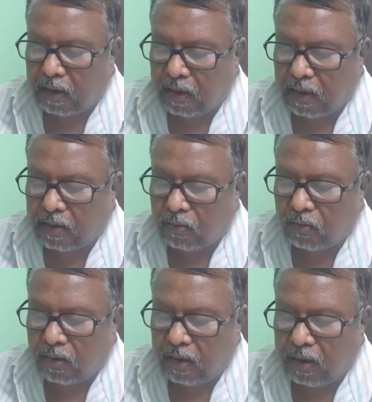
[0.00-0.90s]
is
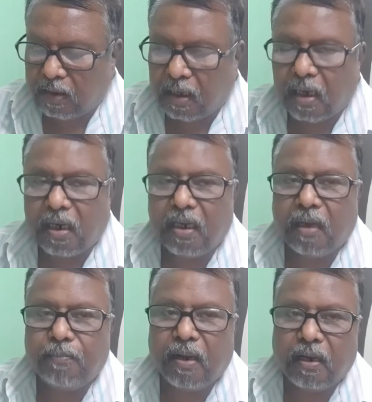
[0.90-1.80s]
only 30
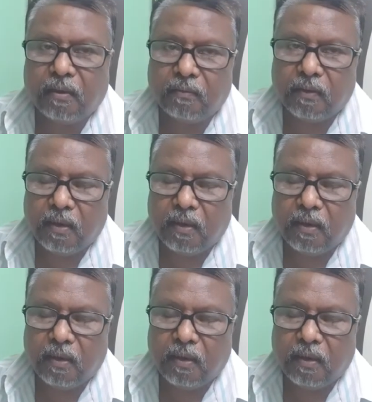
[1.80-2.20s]
ml.